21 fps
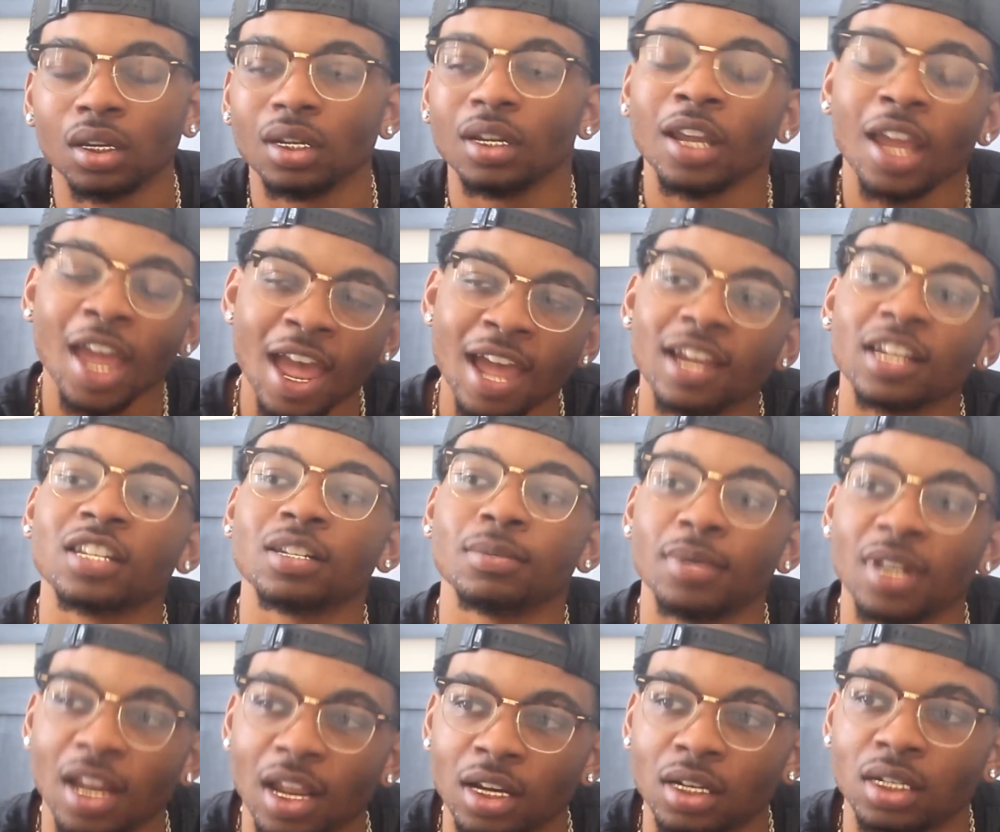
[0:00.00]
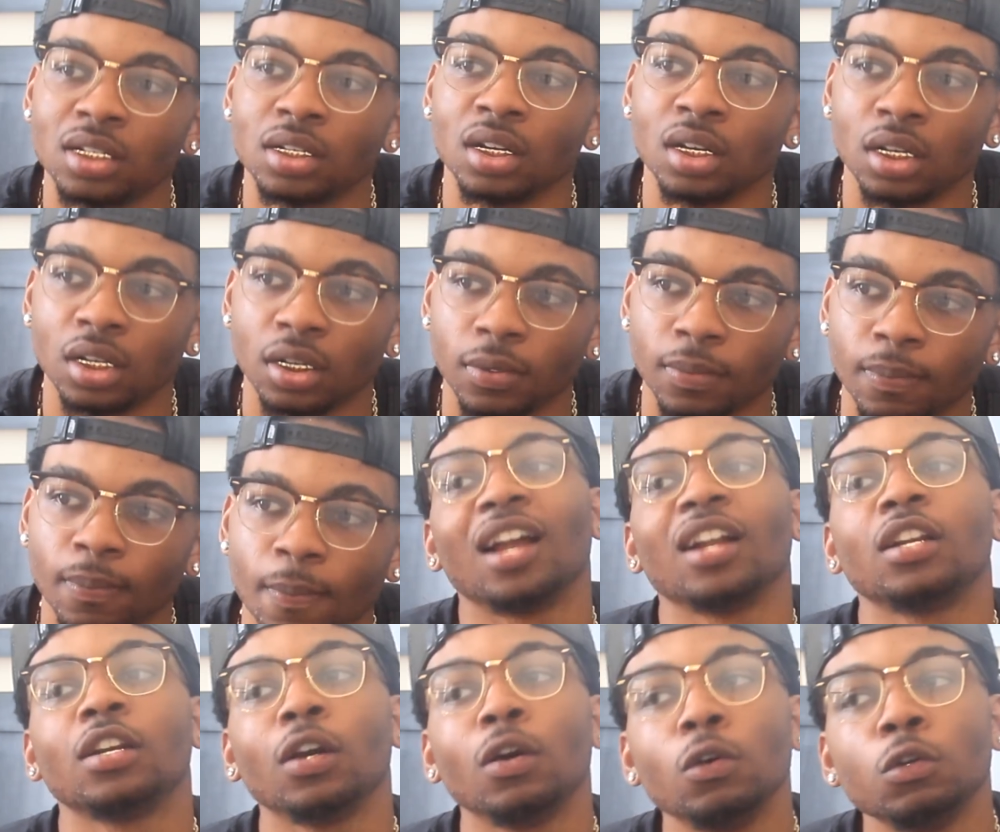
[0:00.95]
And ask me that shit.
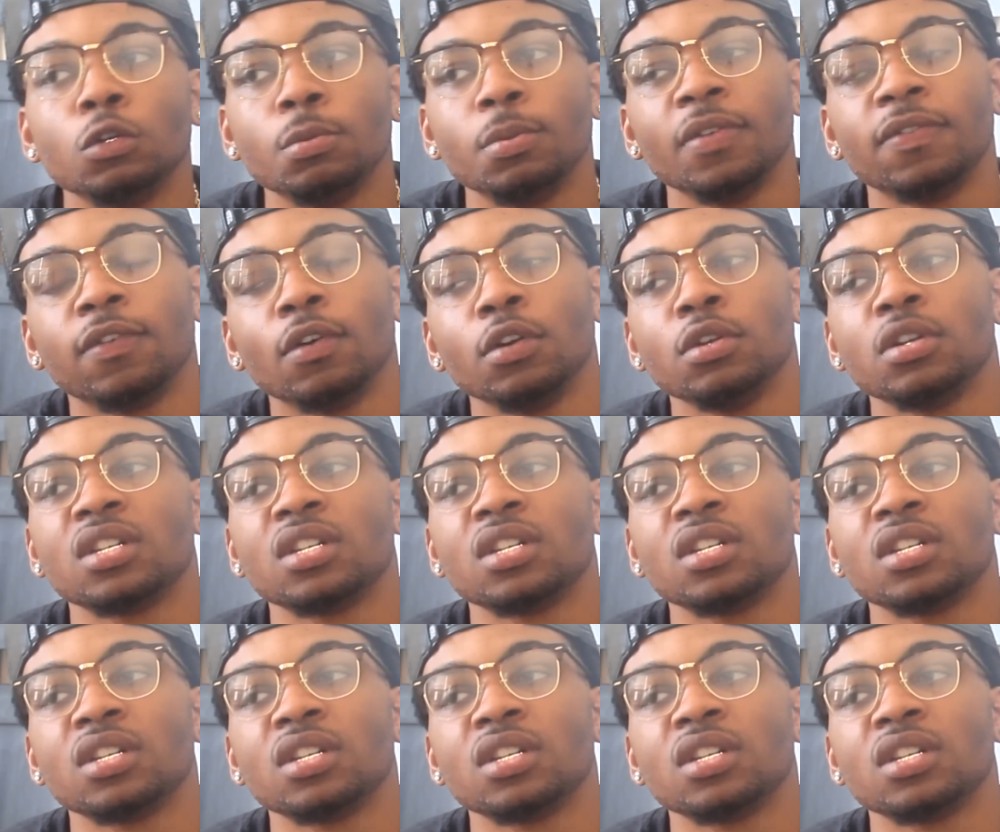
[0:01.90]
I told you before